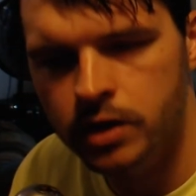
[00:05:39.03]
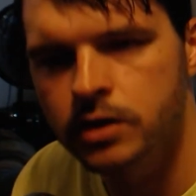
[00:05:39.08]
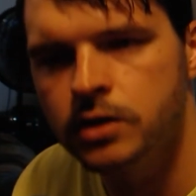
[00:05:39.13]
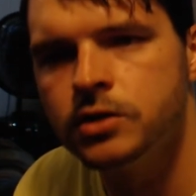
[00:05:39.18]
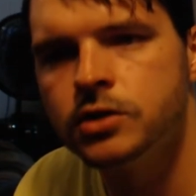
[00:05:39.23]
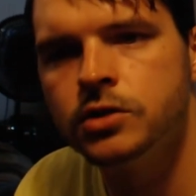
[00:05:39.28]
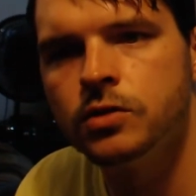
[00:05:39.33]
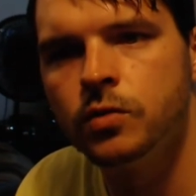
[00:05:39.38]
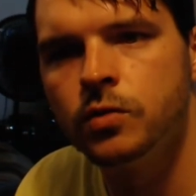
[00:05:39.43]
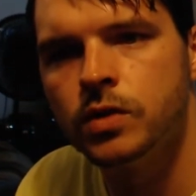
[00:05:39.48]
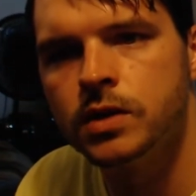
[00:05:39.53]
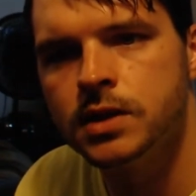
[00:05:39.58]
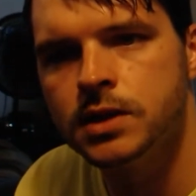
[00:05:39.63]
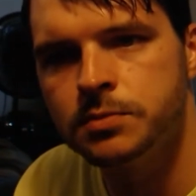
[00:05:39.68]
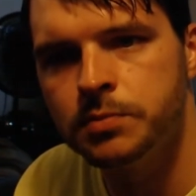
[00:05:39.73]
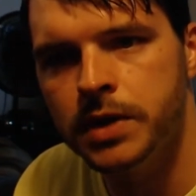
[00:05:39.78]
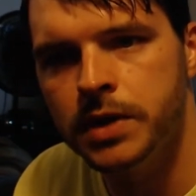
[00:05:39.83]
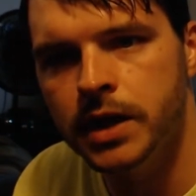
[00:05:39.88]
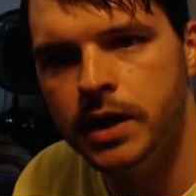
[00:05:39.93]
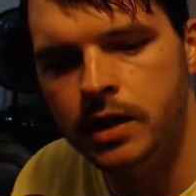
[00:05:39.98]
to do with this
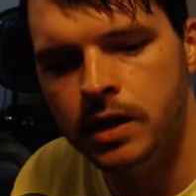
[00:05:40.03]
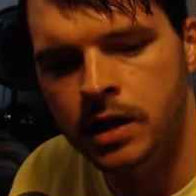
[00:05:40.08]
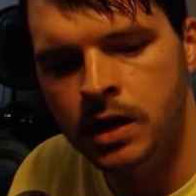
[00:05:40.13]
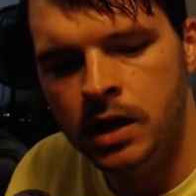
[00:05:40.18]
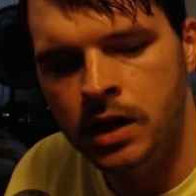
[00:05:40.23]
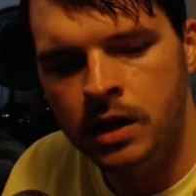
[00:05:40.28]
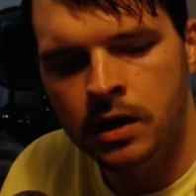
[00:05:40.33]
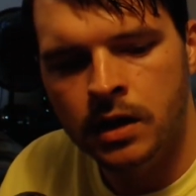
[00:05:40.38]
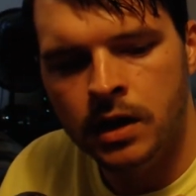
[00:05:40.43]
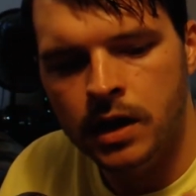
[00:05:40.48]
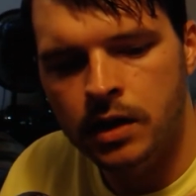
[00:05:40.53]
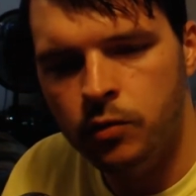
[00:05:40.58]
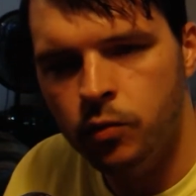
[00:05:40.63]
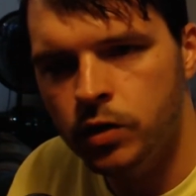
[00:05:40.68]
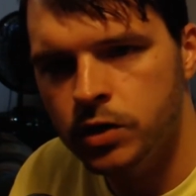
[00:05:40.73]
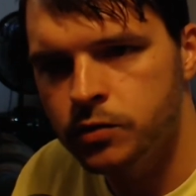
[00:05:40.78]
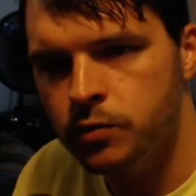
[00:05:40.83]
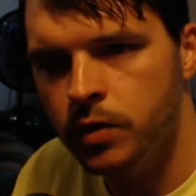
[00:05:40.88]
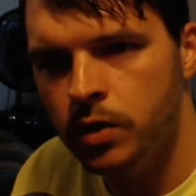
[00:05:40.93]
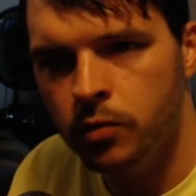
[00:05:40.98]
pick and
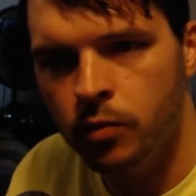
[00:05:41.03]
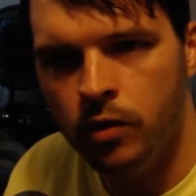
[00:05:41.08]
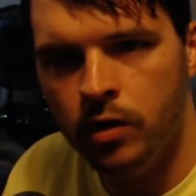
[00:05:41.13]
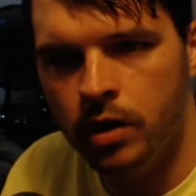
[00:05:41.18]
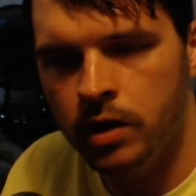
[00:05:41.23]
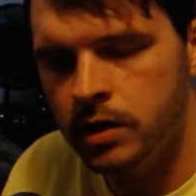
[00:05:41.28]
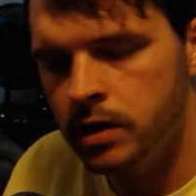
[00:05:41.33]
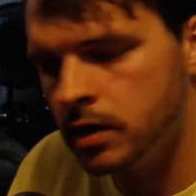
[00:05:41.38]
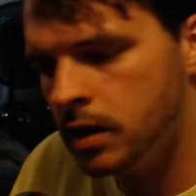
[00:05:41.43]
what do we want.